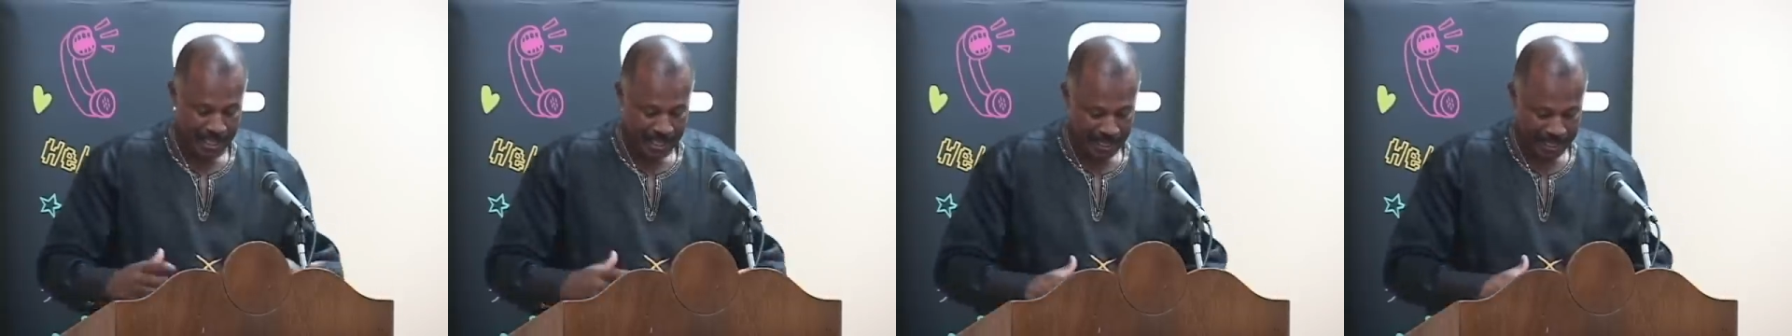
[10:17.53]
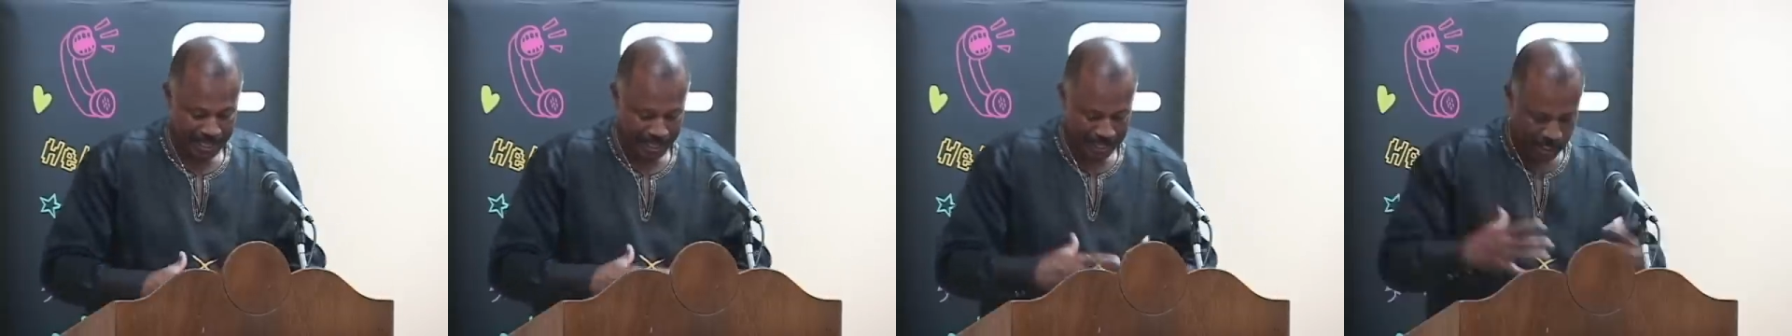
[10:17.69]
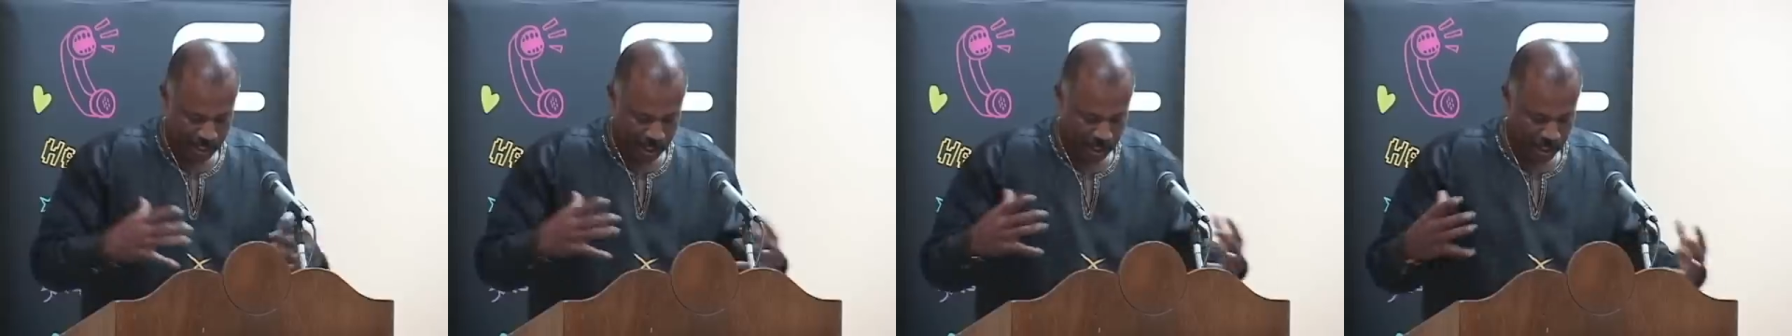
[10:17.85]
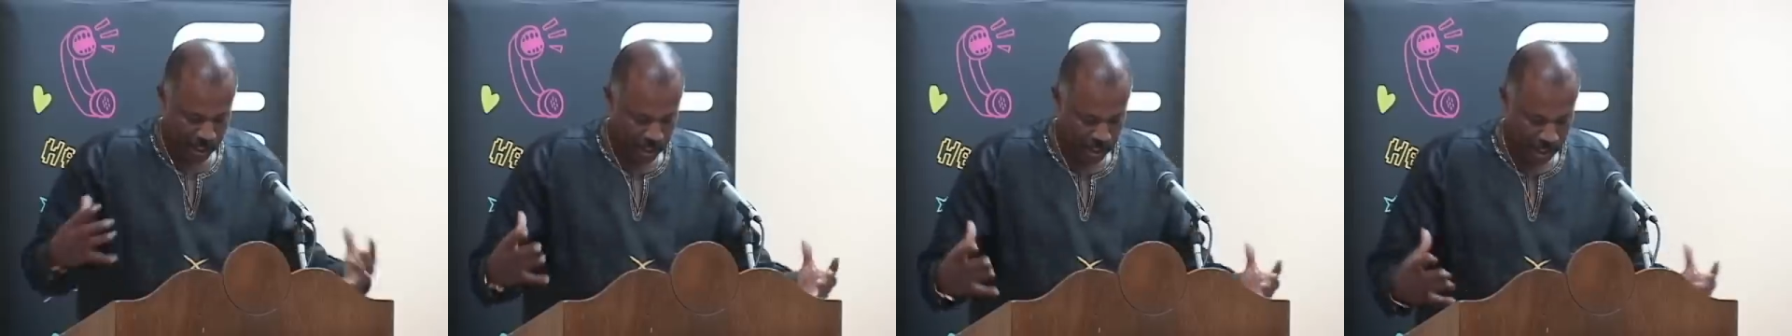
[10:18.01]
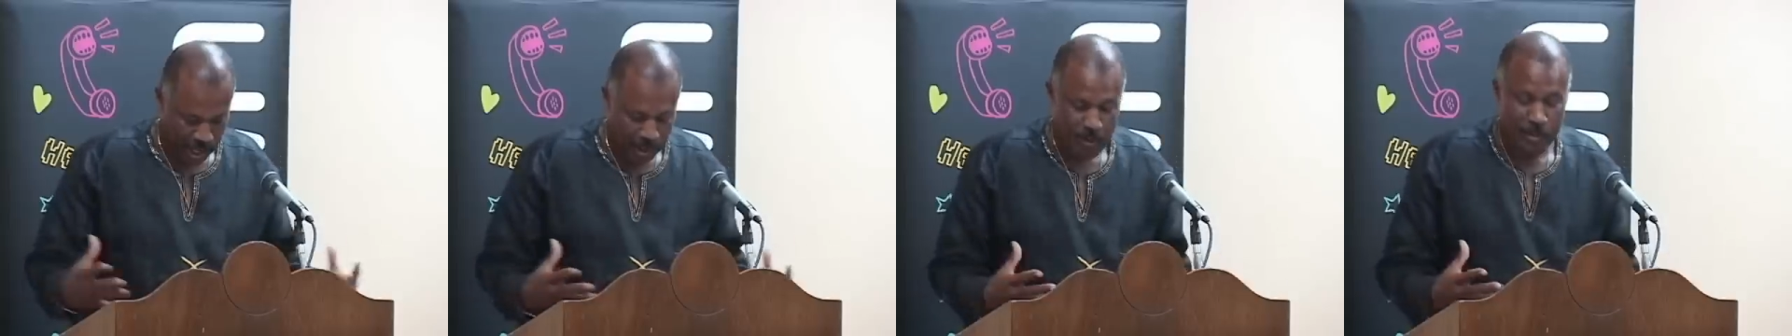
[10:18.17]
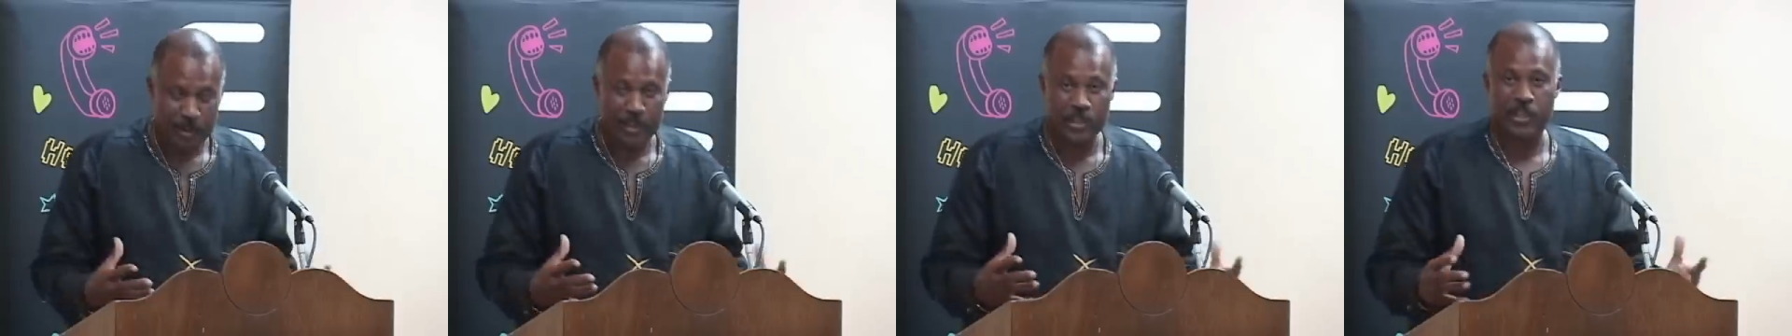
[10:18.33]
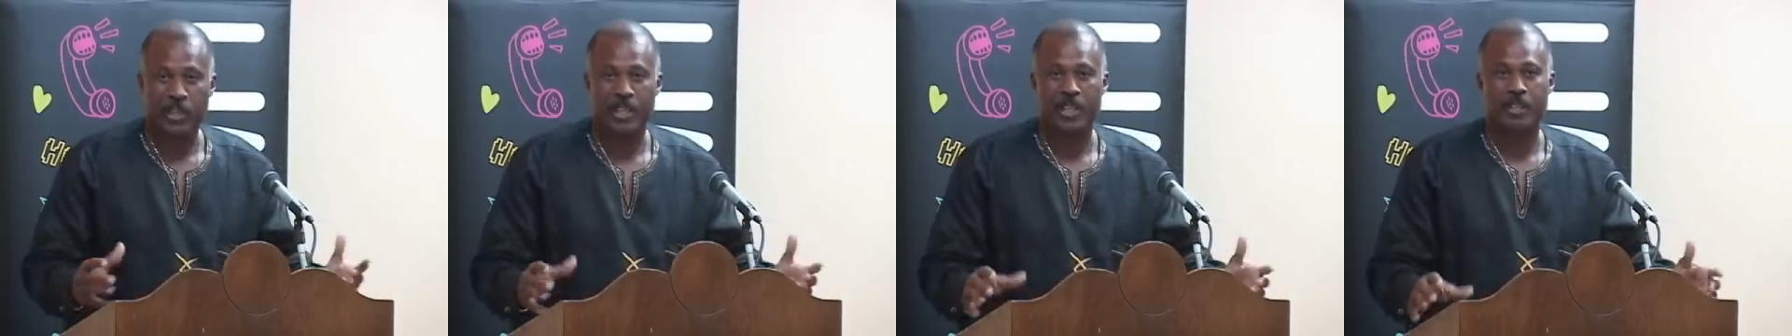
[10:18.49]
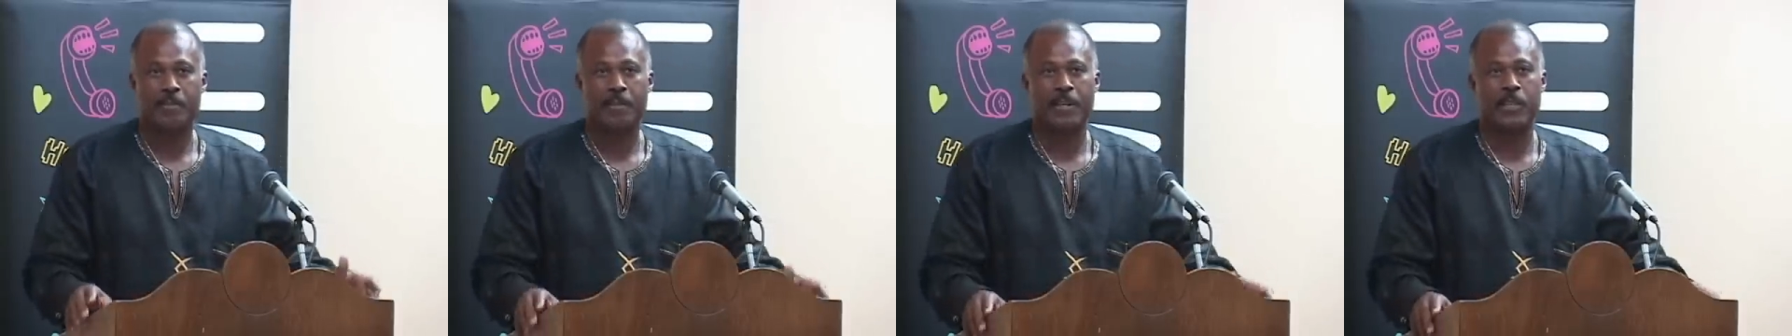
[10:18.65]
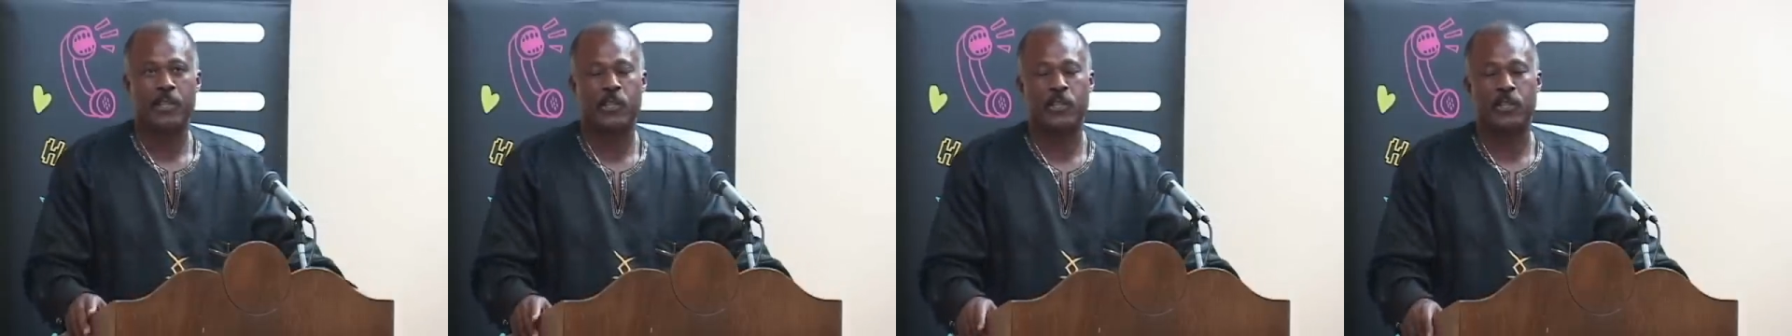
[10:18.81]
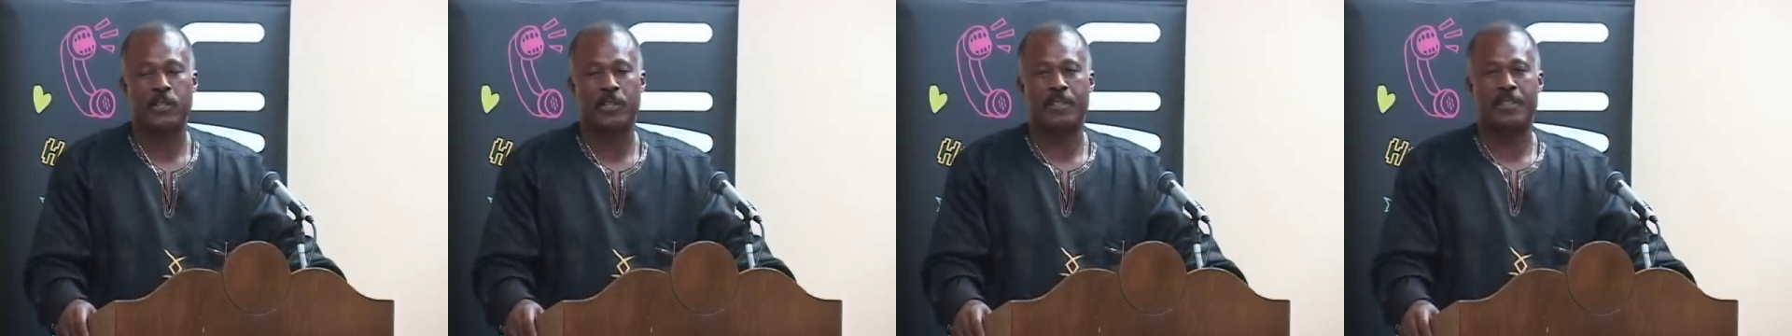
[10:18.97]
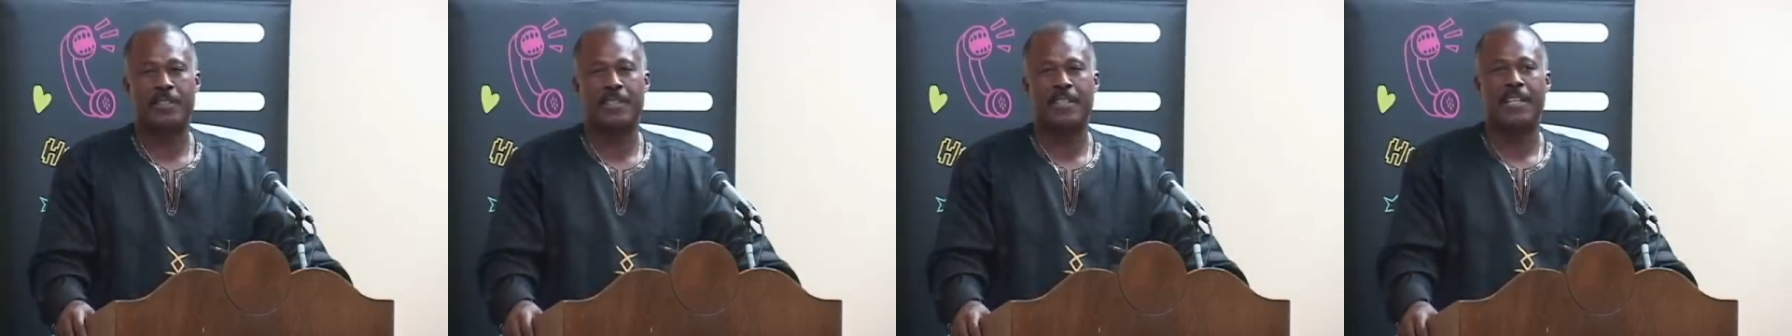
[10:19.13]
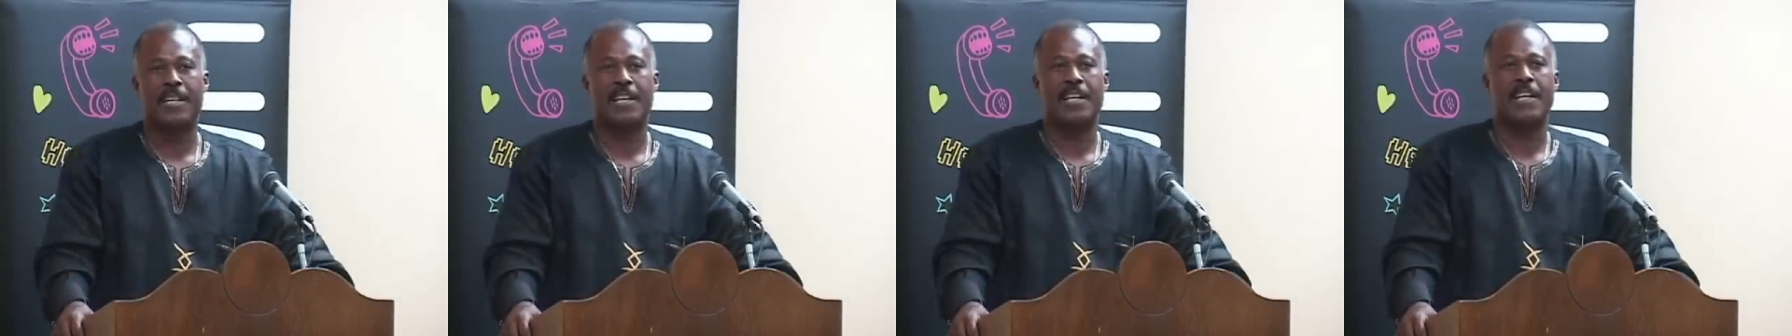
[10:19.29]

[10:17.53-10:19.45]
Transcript: this younger generation